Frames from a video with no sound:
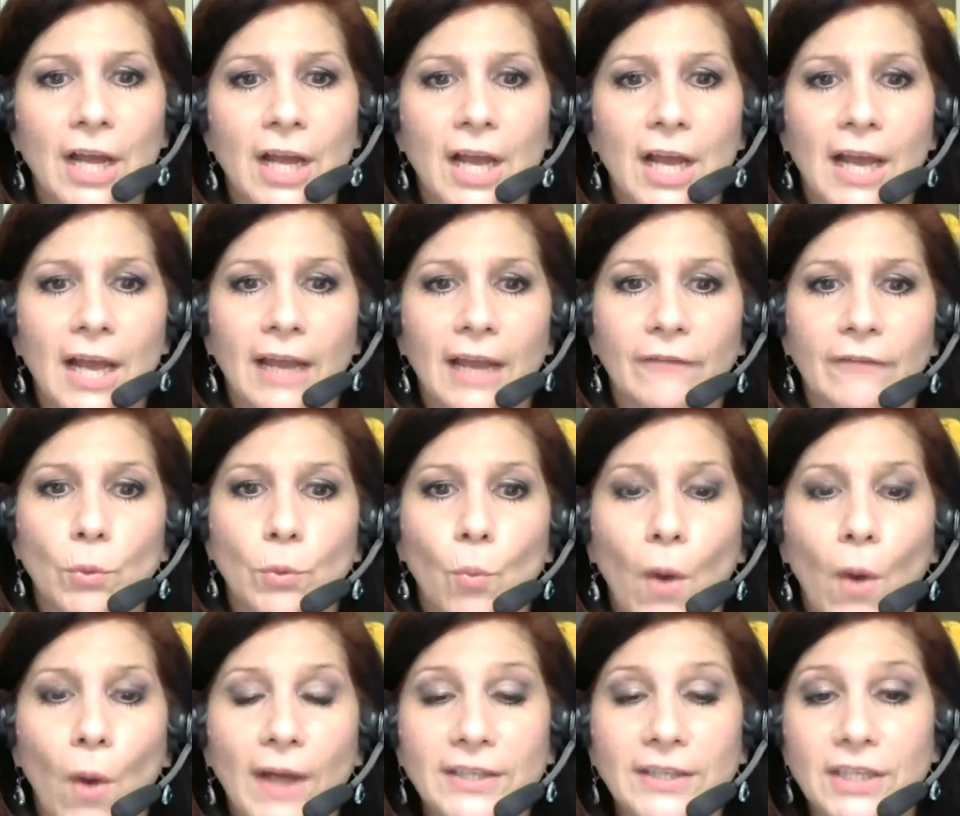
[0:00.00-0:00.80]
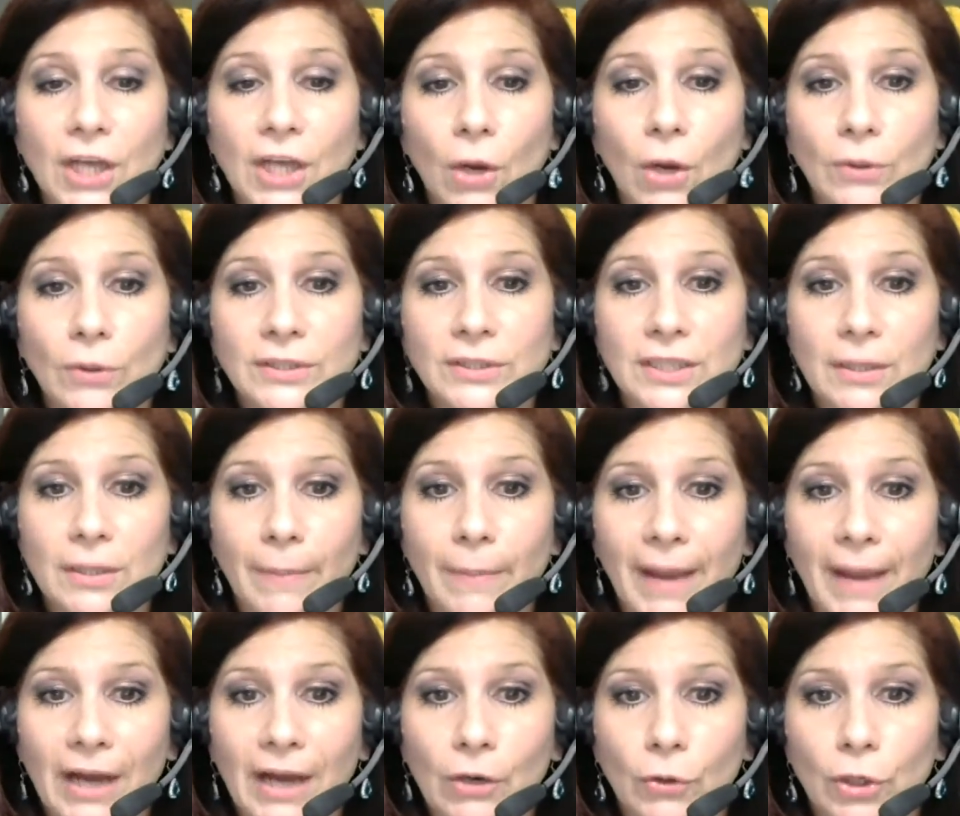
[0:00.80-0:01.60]
If you want to go into the
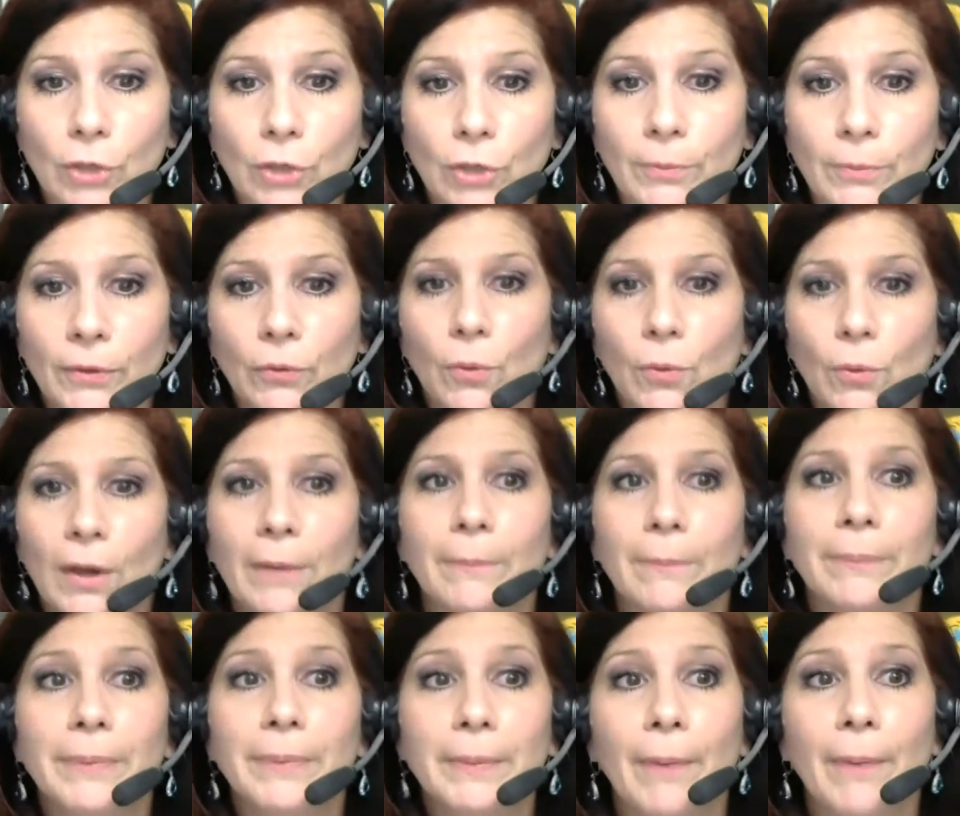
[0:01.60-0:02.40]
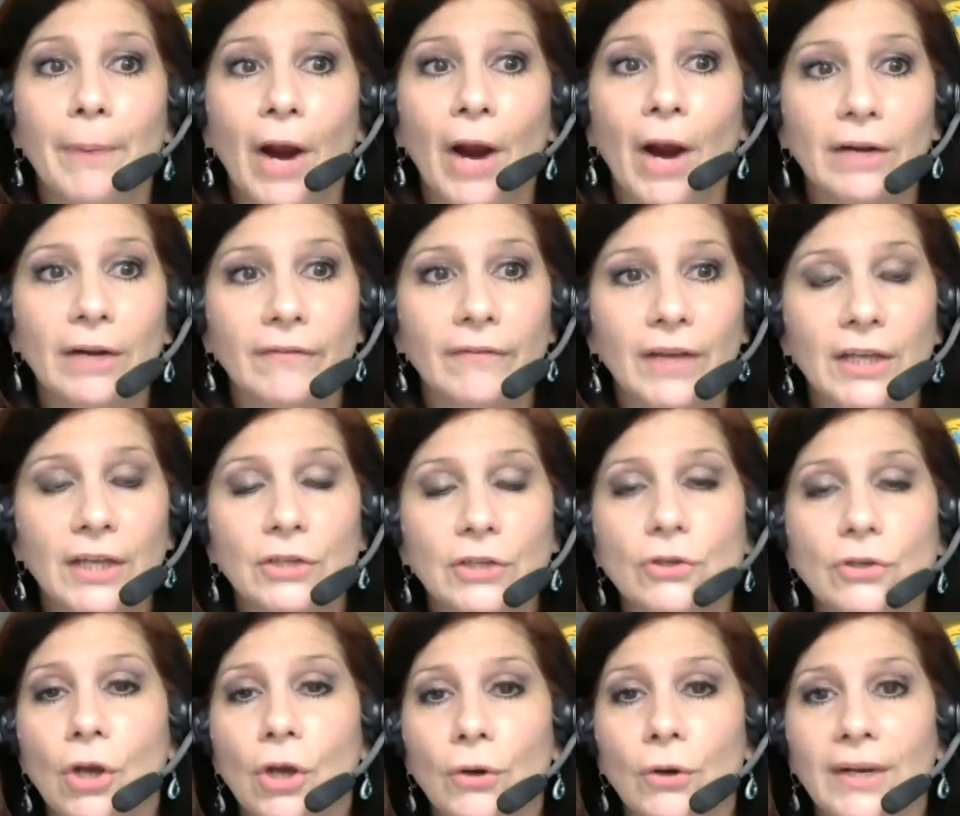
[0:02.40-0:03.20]
back room, you want to be part of it,
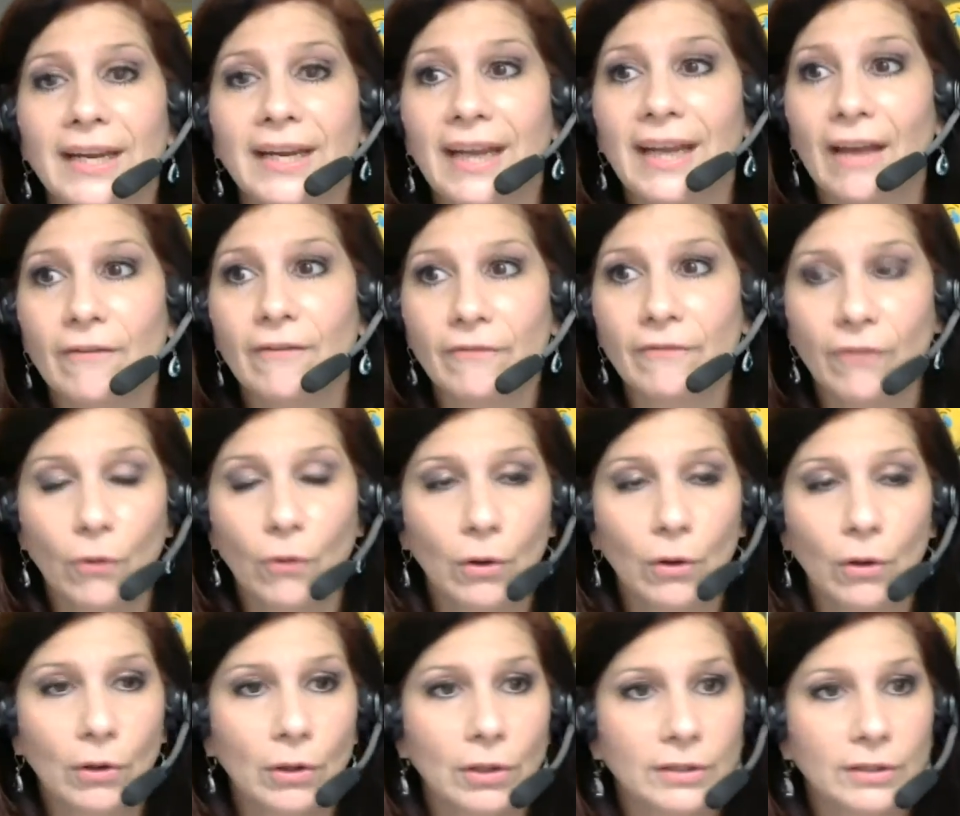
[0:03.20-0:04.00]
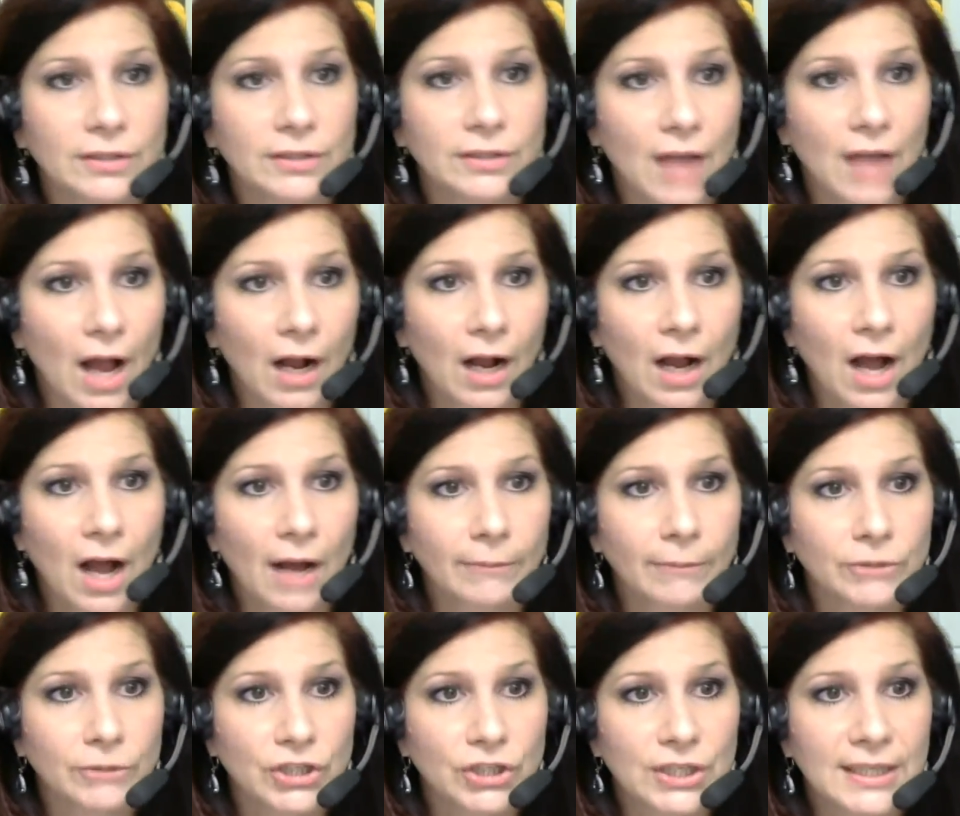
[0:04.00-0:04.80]
you can go to
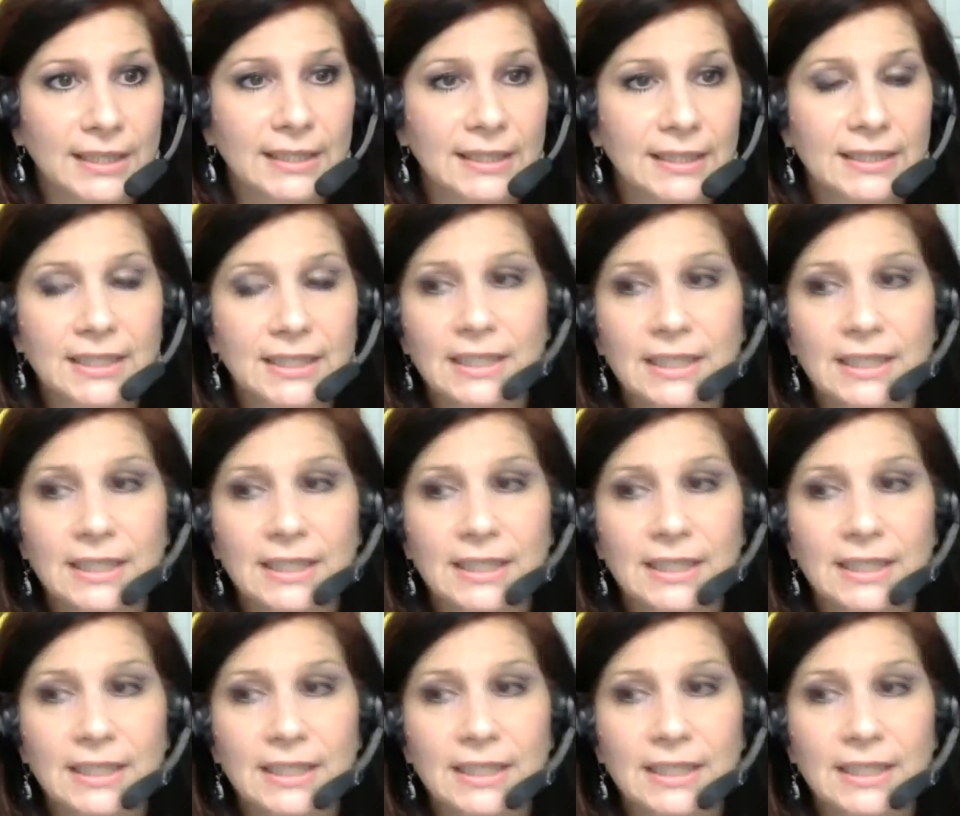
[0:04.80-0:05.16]
getvocal.com, GETVOKL.com.